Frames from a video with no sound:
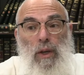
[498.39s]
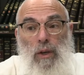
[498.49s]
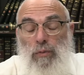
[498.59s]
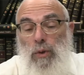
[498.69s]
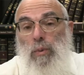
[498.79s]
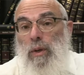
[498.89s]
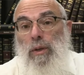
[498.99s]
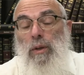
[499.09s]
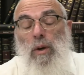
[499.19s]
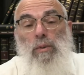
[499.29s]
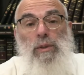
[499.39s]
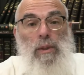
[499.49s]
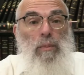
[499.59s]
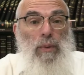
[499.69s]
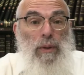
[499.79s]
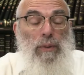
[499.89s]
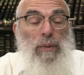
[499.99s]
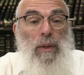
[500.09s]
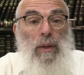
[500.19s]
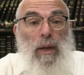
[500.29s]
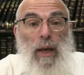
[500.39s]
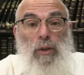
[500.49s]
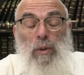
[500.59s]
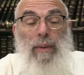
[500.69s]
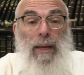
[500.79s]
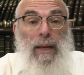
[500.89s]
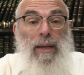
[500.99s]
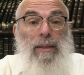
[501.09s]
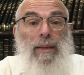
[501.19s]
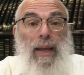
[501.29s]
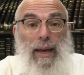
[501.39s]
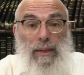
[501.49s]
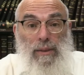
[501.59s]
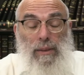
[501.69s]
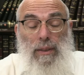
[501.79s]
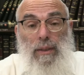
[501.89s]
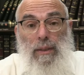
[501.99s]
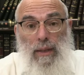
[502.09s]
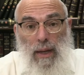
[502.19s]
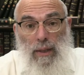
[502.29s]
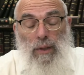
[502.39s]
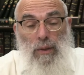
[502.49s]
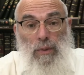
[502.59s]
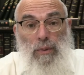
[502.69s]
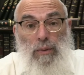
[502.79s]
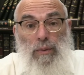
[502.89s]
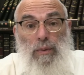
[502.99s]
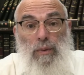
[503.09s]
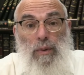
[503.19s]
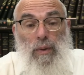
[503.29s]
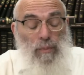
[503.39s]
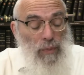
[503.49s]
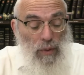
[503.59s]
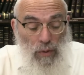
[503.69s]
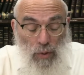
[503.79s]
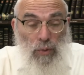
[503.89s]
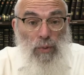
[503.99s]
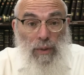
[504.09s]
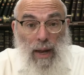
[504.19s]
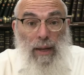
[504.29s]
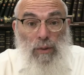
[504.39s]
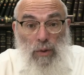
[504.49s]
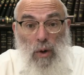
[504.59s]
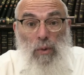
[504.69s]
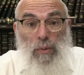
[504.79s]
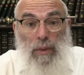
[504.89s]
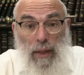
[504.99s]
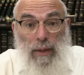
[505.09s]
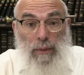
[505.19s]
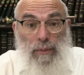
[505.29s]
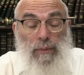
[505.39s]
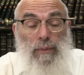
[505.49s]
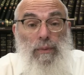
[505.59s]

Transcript: If you want to go somewhere and you might get a text telling you, do not go there.